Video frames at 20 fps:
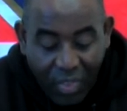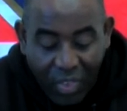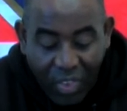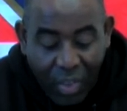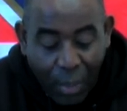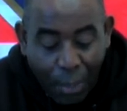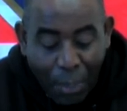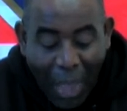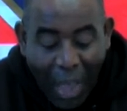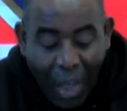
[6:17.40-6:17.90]

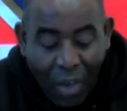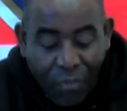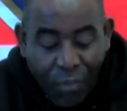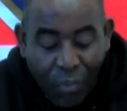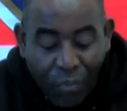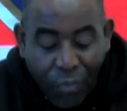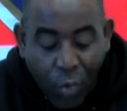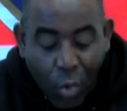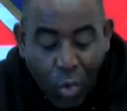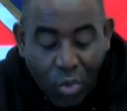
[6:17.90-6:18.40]
a
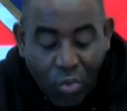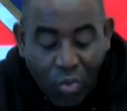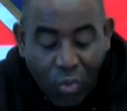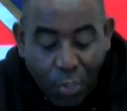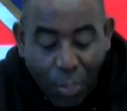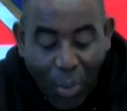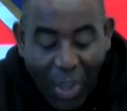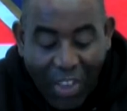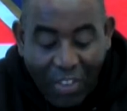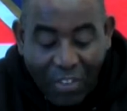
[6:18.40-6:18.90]
powerful forward
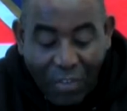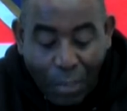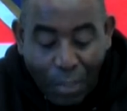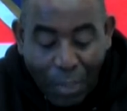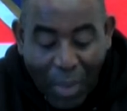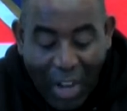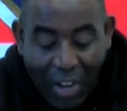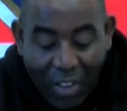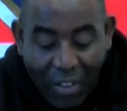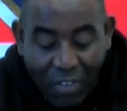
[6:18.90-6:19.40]
with pace and
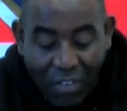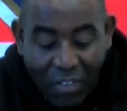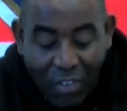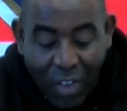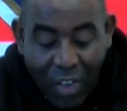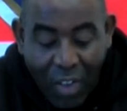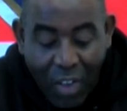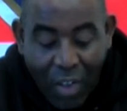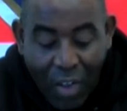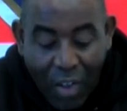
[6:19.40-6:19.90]

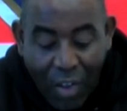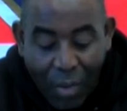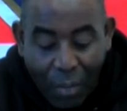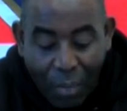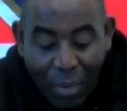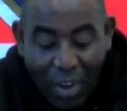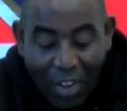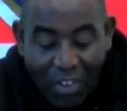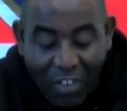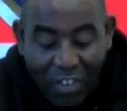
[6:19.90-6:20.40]
balance.
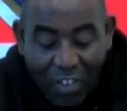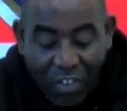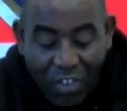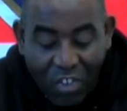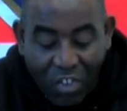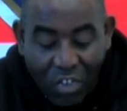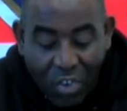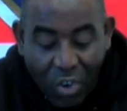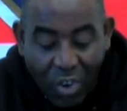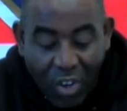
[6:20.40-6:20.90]
Plus, his
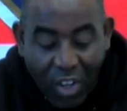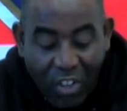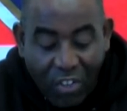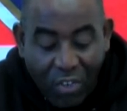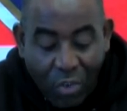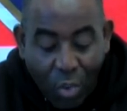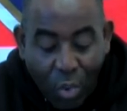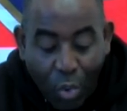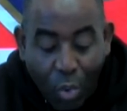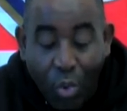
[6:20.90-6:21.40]
shot
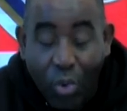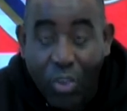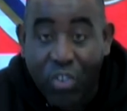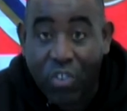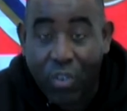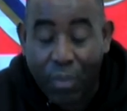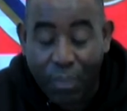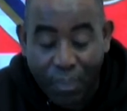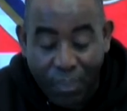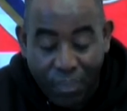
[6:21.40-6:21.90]
is
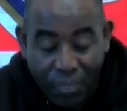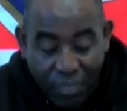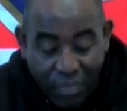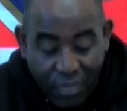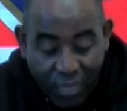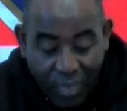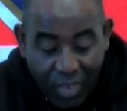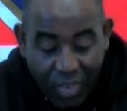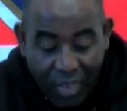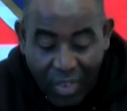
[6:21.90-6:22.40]
awesome
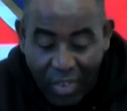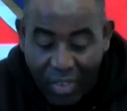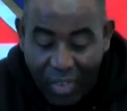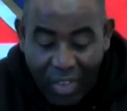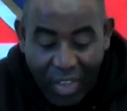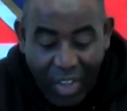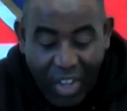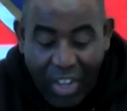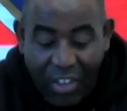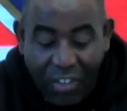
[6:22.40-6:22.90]

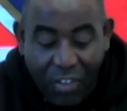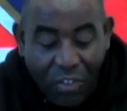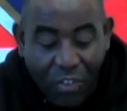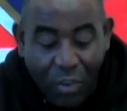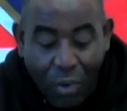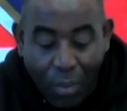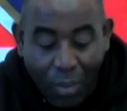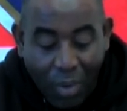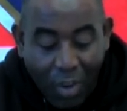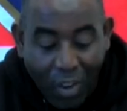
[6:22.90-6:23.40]
he's a
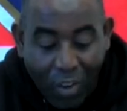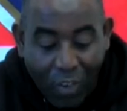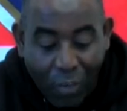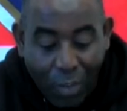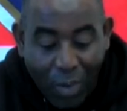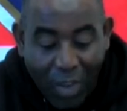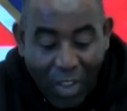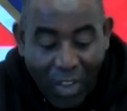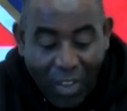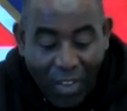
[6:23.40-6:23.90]
top class
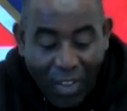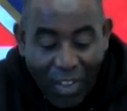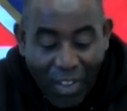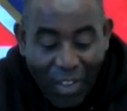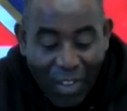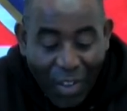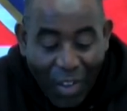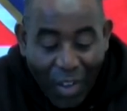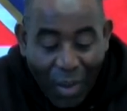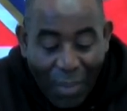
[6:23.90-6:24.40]
player.
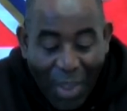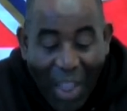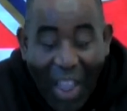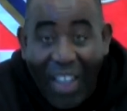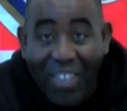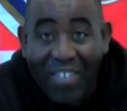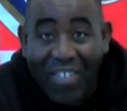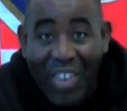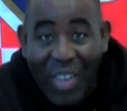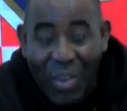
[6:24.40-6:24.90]
Um,
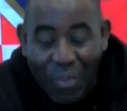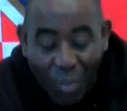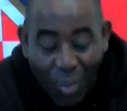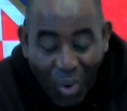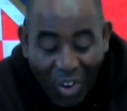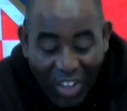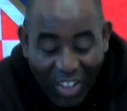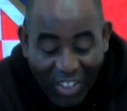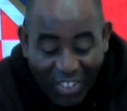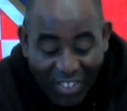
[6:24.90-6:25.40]
Hasib
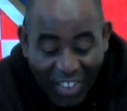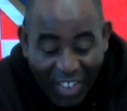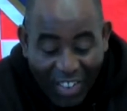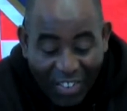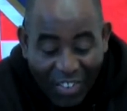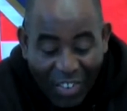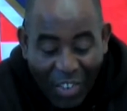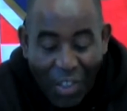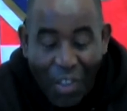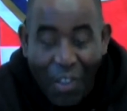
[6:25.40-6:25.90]
Wally
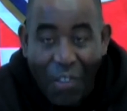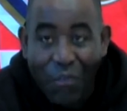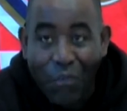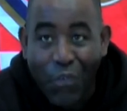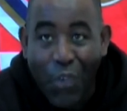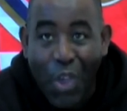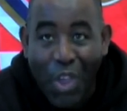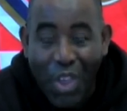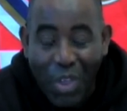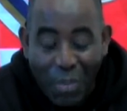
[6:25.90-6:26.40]
says,
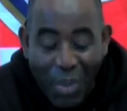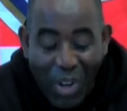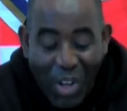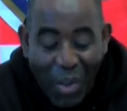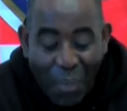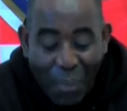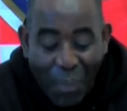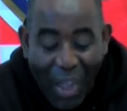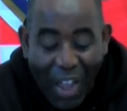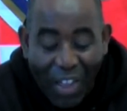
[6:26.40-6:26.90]
30
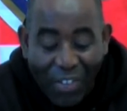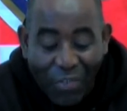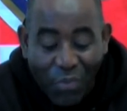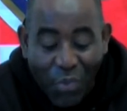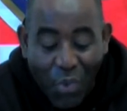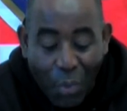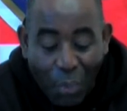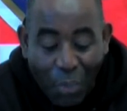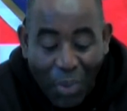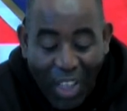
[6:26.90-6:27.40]
million pounds
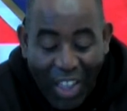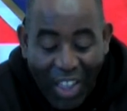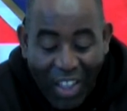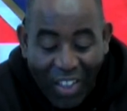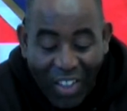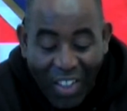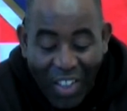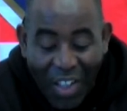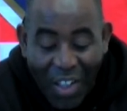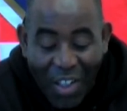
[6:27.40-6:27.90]
for a
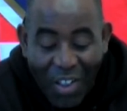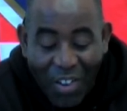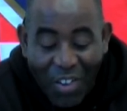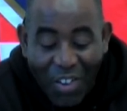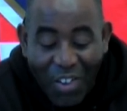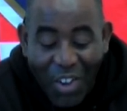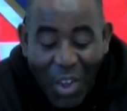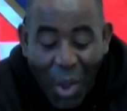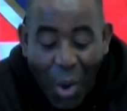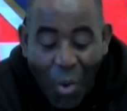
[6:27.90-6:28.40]
player.
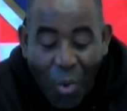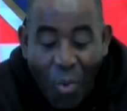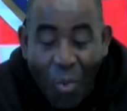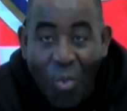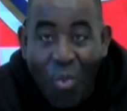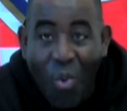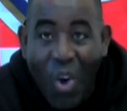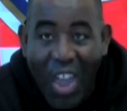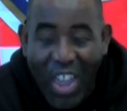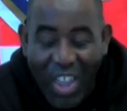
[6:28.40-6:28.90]
No
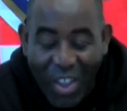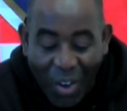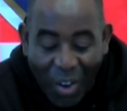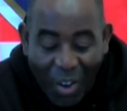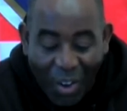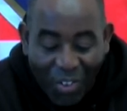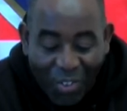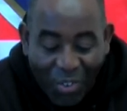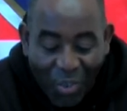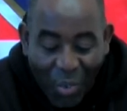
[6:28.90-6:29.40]
way
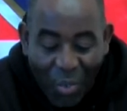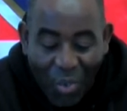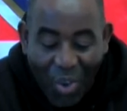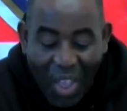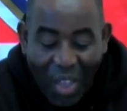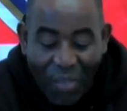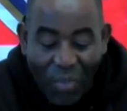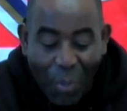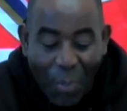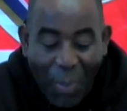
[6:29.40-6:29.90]
Arsenal will
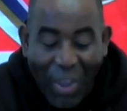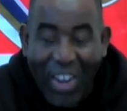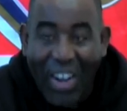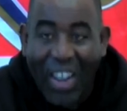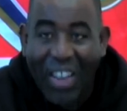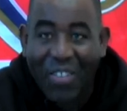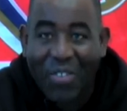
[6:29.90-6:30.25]
ever pay that